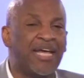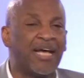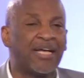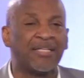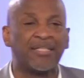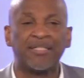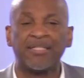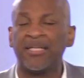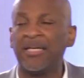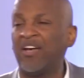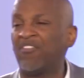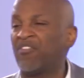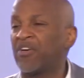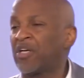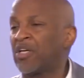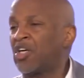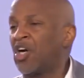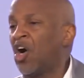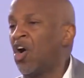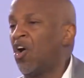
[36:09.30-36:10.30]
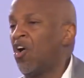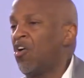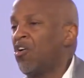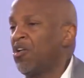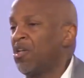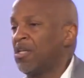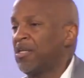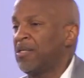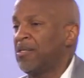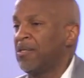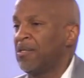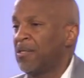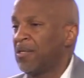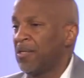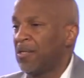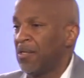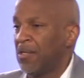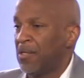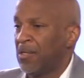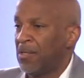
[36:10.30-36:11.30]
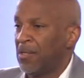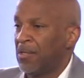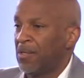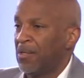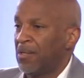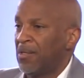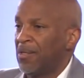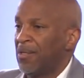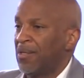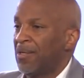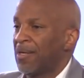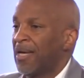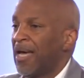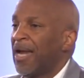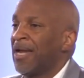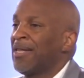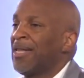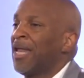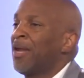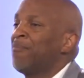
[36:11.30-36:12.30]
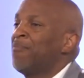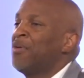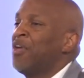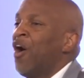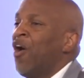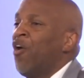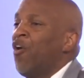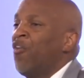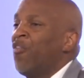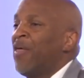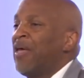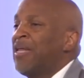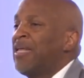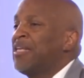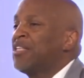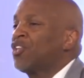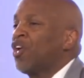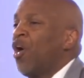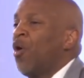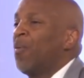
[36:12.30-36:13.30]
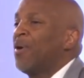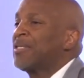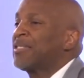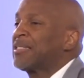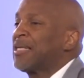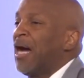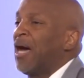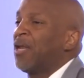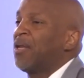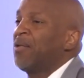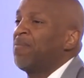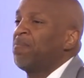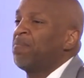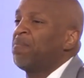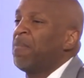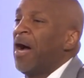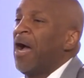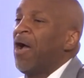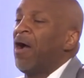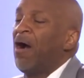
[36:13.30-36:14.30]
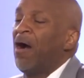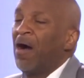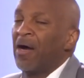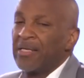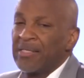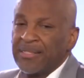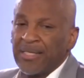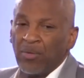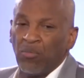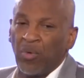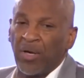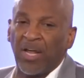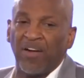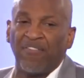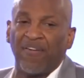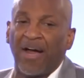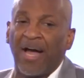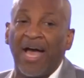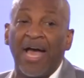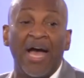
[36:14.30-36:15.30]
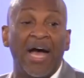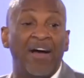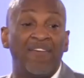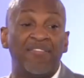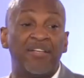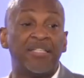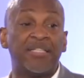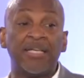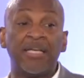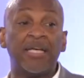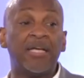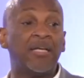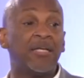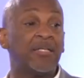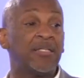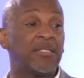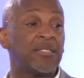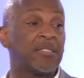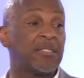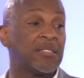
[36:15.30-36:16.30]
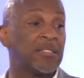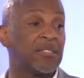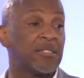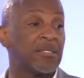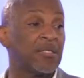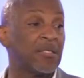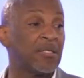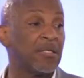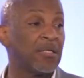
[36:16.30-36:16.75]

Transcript: text and every call. And got to let him know that he's always got my heart and whatever I have is his.